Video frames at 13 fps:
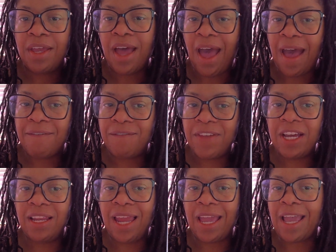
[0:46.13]
I
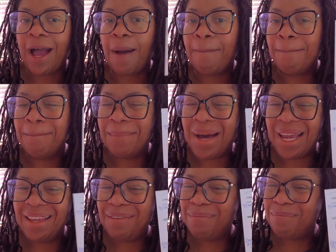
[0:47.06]
feel like I
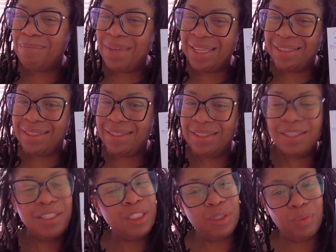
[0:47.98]
might miss
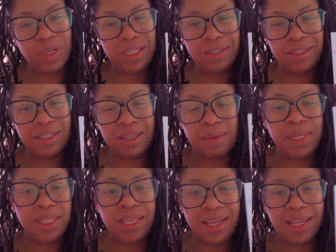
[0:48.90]
the sweetness,
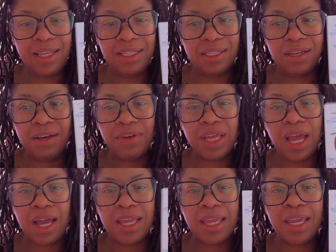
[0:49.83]
the heat of a
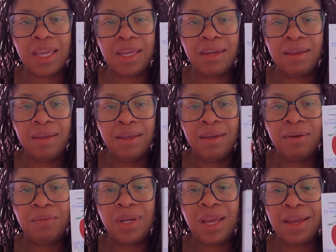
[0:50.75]
cayenne
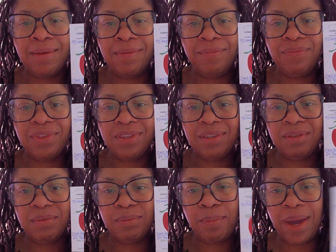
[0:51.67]
when I
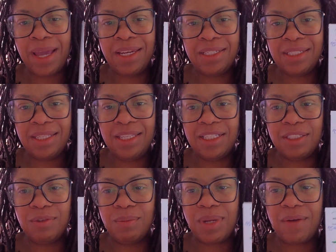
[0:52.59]
bite into this
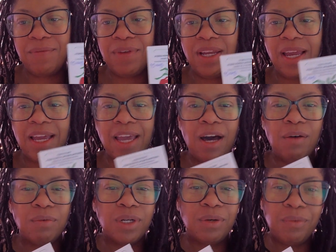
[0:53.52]
one, but I feel like I'll
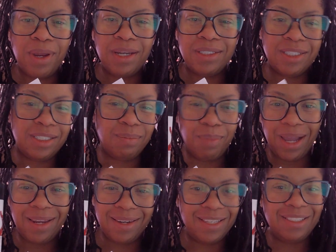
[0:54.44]
regret just
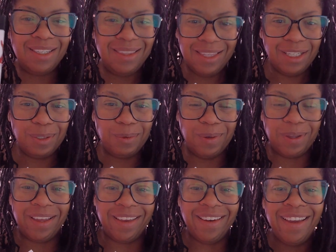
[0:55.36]
biting into this one
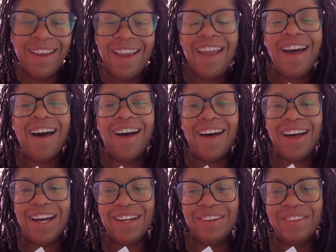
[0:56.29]

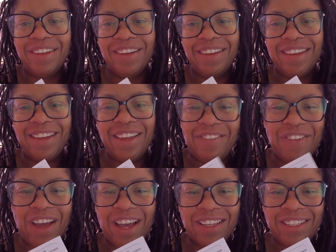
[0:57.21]
uh, if
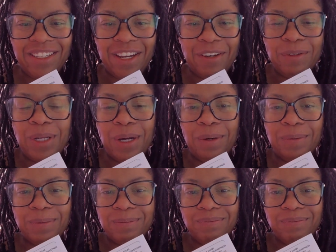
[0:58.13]
I, don't,